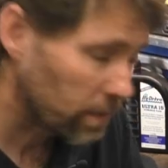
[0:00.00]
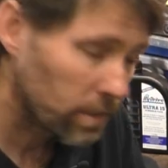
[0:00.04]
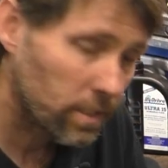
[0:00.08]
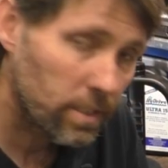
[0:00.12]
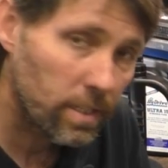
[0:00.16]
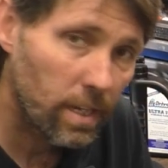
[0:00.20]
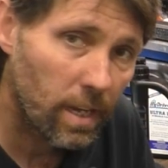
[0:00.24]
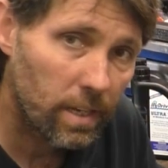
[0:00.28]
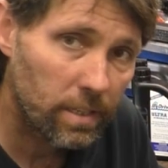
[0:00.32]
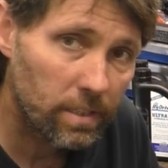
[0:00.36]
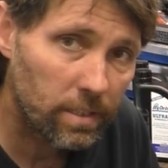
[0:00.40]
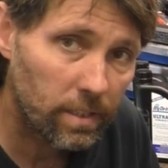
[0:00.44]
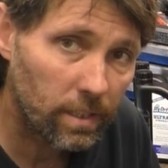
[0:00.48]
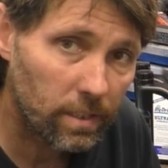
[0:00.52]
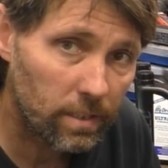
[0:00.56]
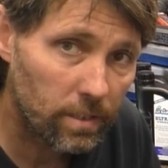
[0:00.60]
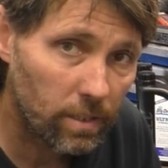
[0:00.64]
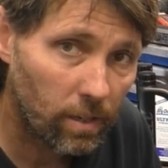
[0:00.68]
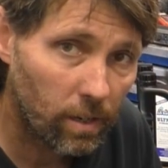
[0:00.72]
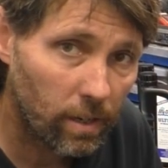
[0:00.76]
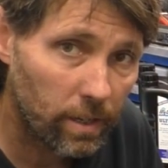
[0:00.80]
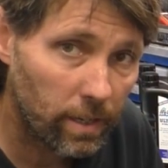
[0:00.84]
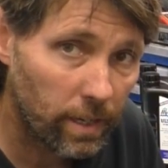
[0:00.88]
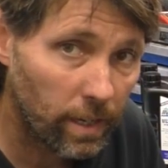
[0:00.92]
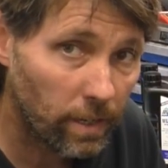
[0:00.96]
That's started to get
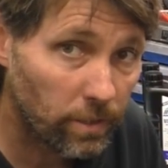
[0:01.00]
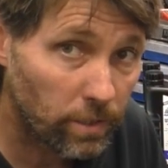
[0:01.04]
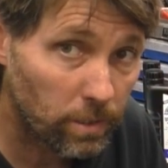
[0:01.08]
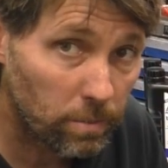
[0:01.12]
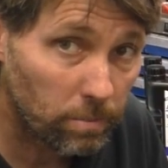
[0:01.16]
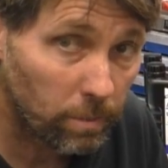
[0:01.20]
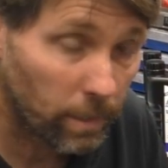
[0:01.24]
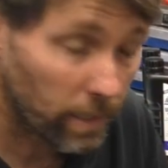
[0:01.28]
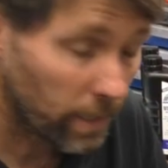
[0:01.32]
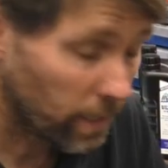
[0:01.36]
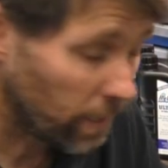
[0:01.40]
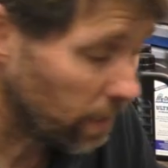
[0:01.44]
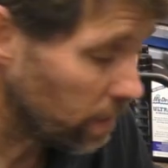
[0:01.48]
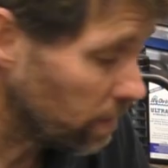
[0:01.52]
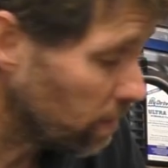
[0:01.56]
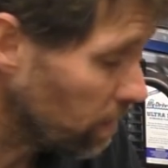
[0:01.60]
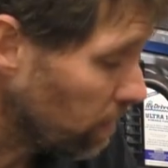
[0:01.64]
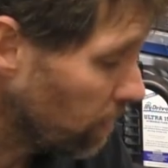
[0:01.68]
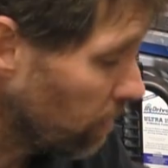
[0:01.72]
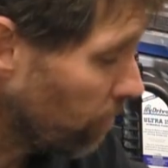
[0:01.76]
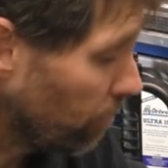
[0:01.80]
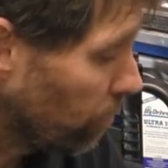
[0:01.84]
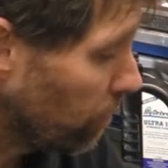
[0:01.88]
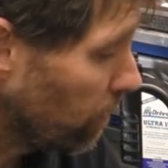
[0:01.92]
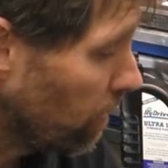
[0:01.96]
tight now just by
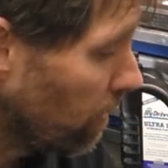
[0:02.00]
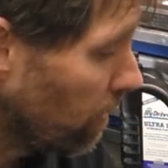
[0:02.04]
hand.